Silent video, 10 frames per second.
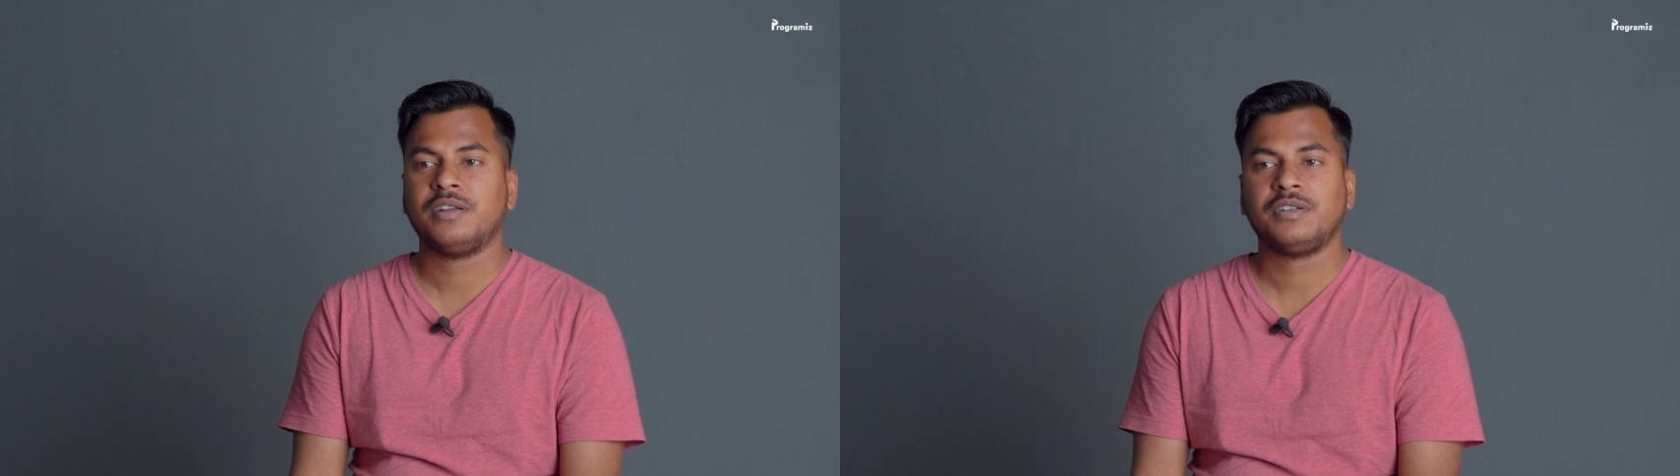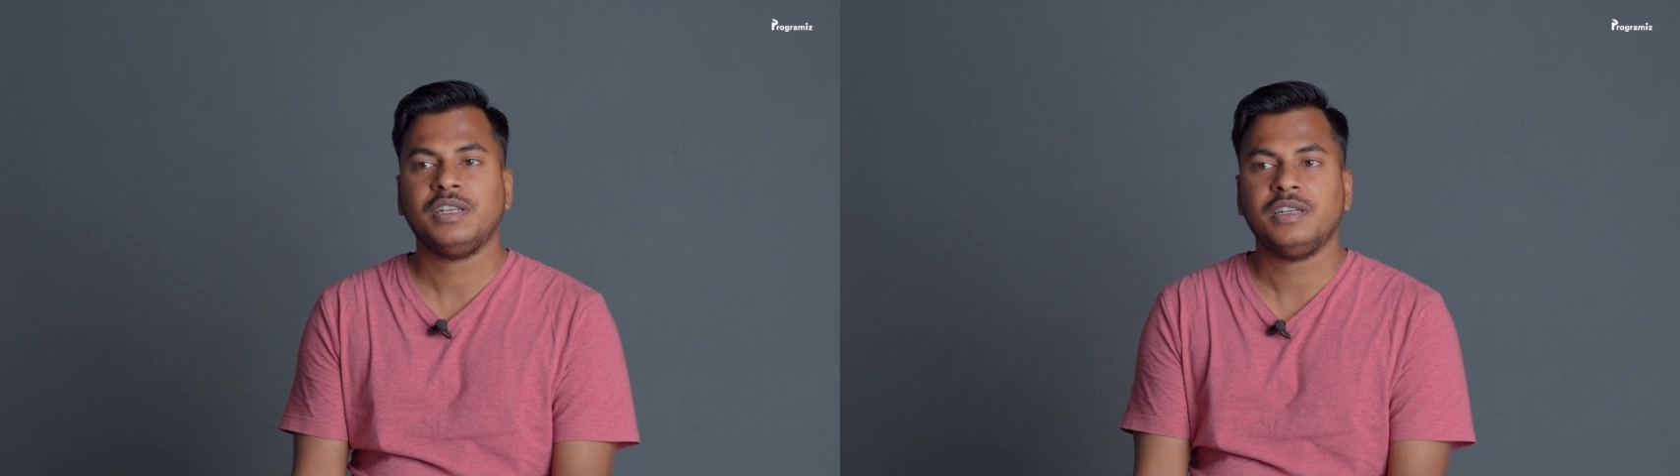
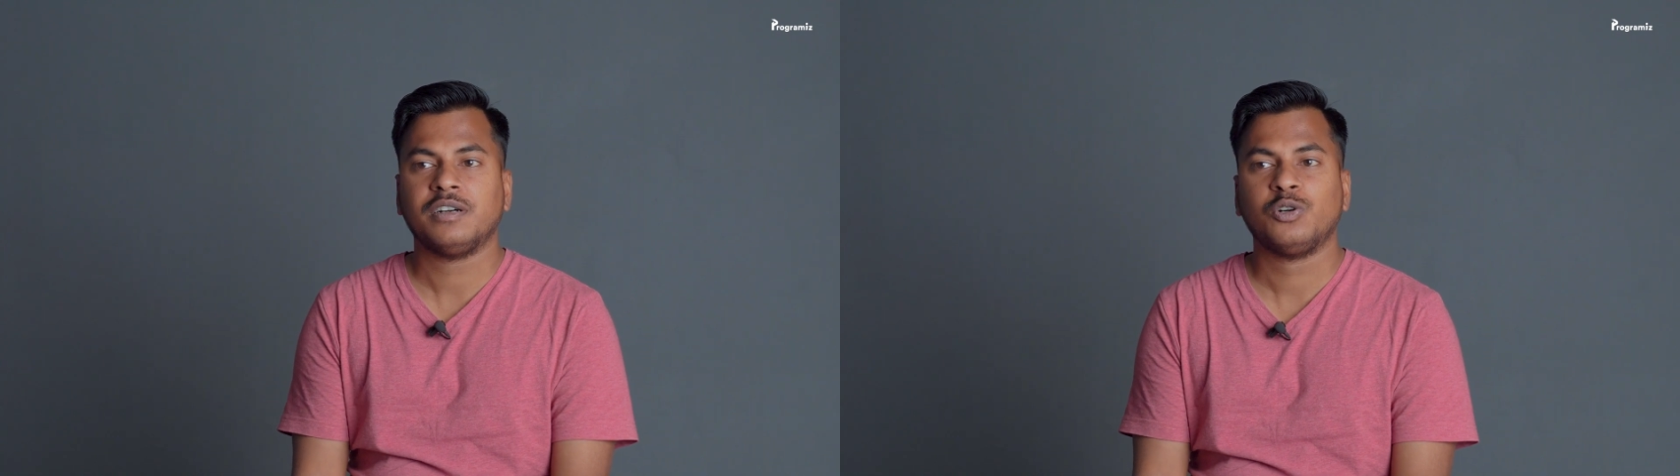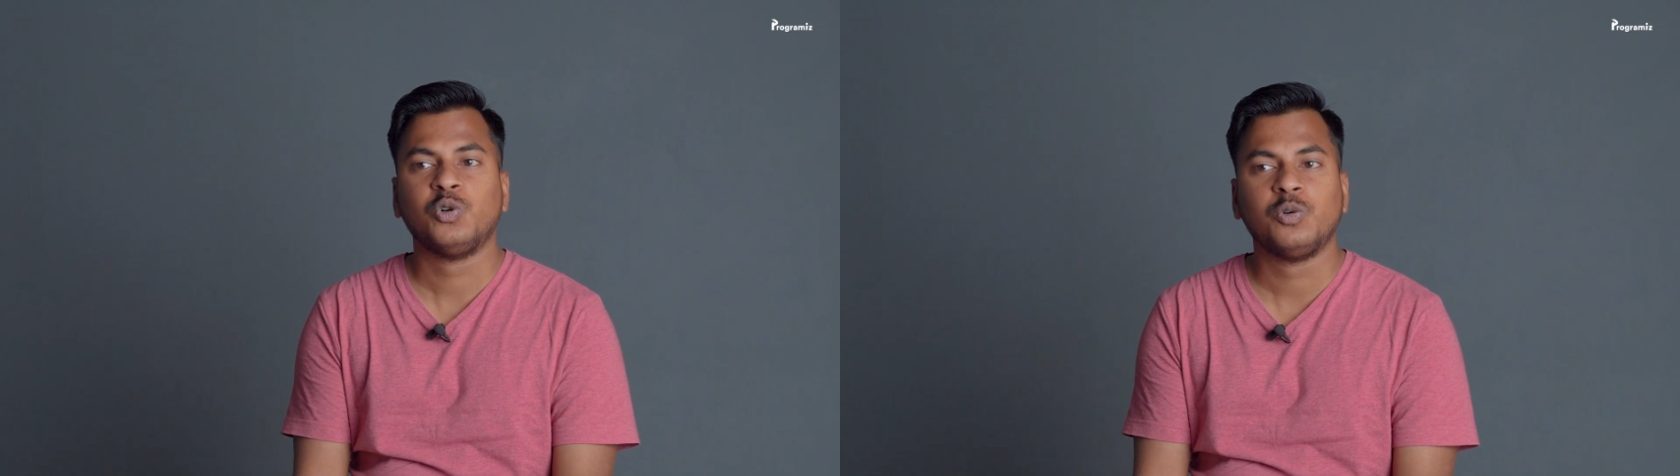a really
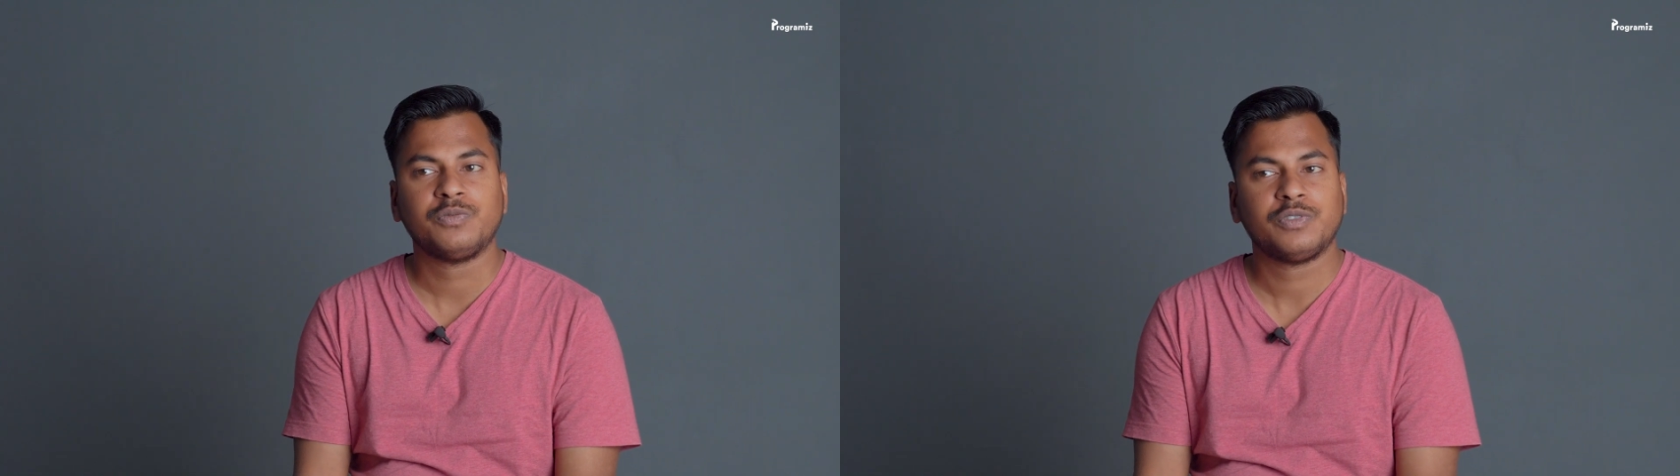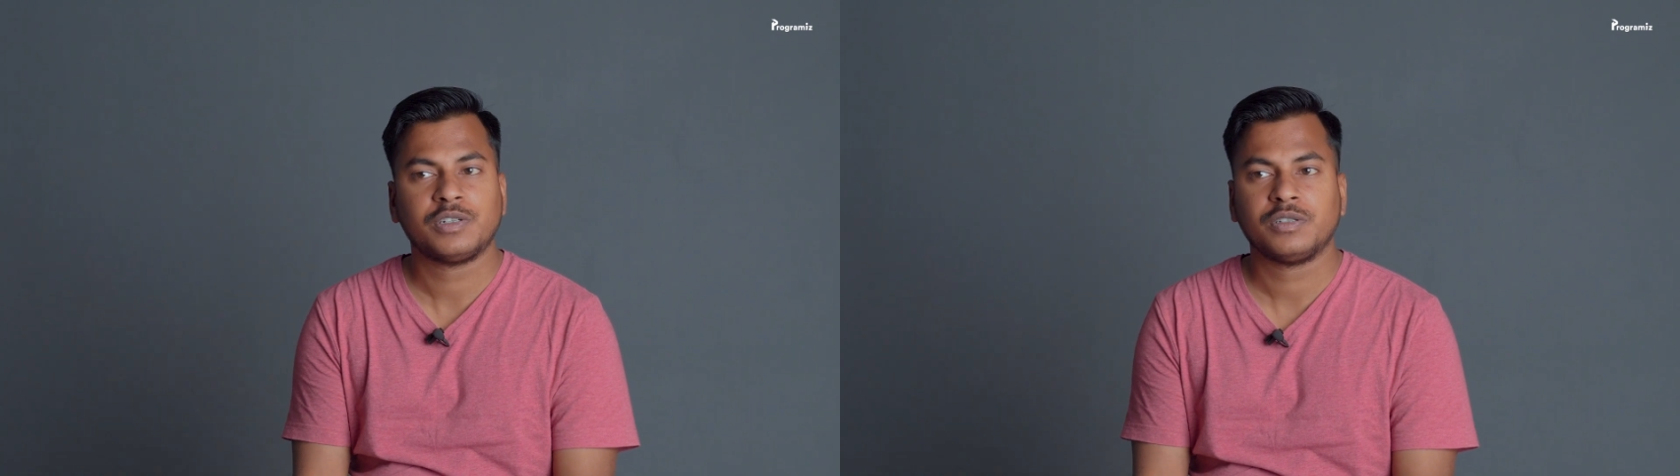a
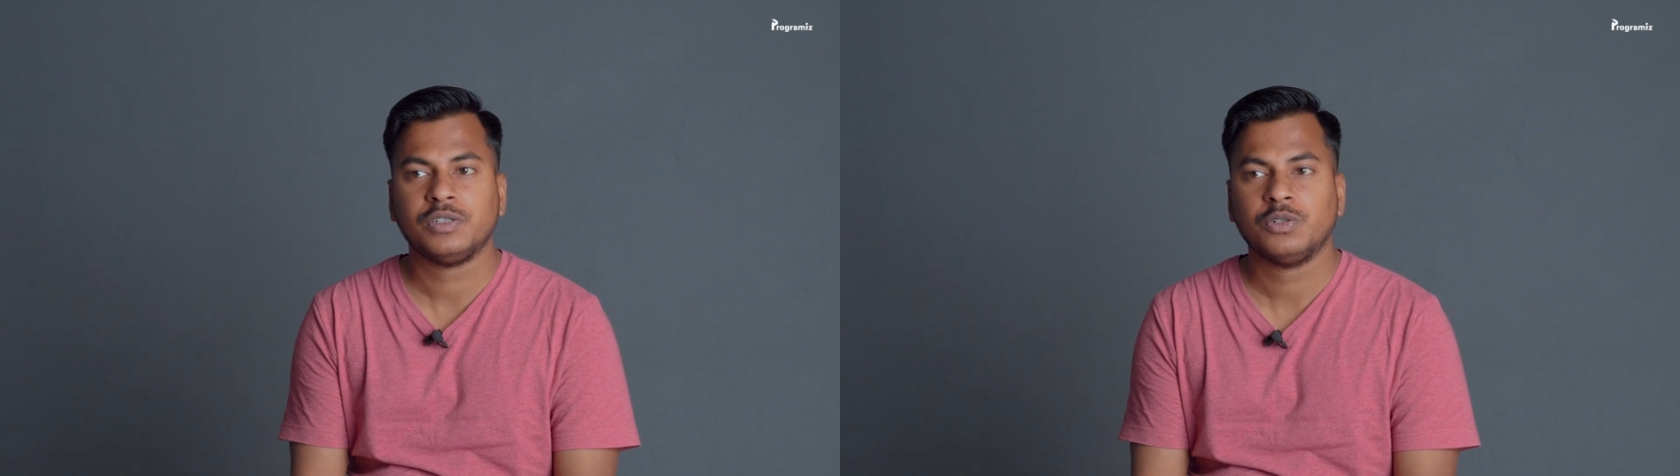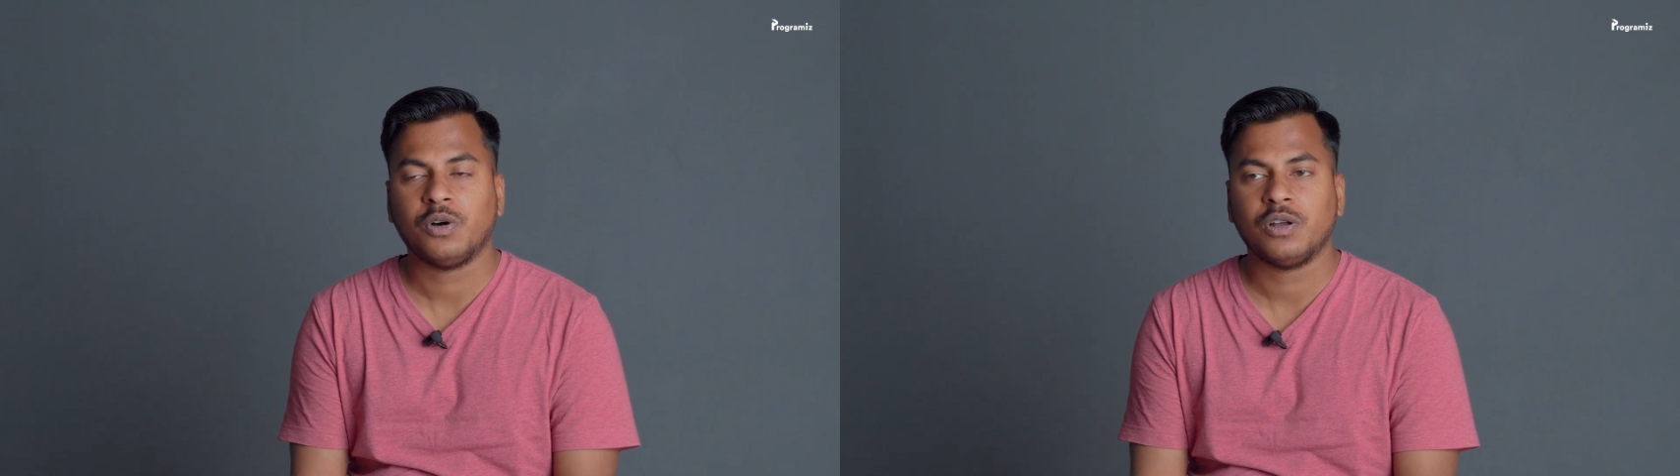home for you know